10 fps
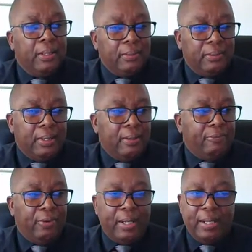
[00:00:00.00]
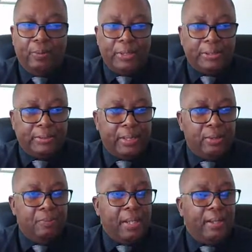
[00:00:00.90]
Earl for any questions that
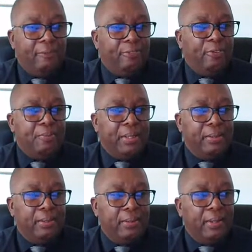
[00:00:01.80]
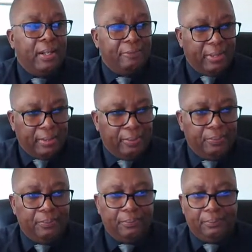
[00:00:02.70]
you may have for me. I thank you.